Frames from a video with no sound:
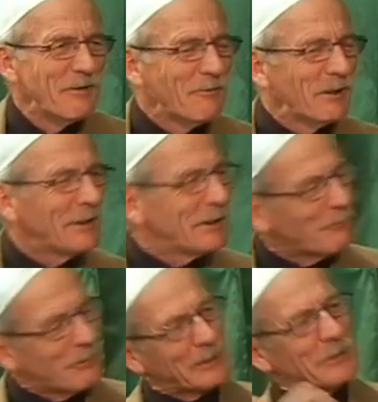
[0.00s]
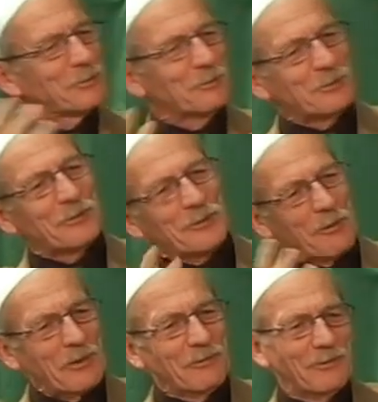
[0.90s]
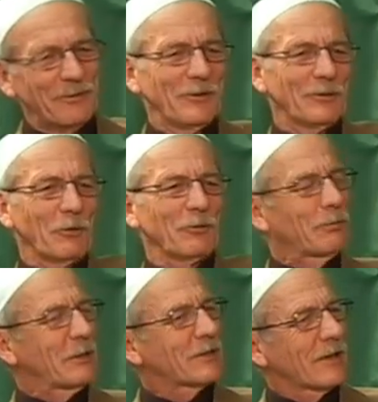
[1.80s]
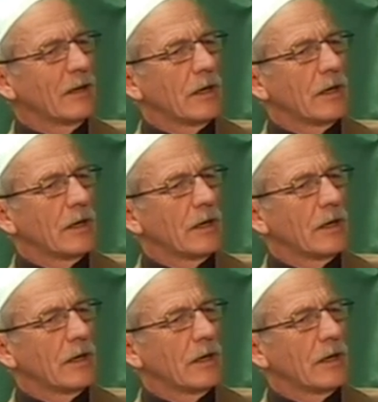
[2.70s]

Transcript: when he chooses something so special.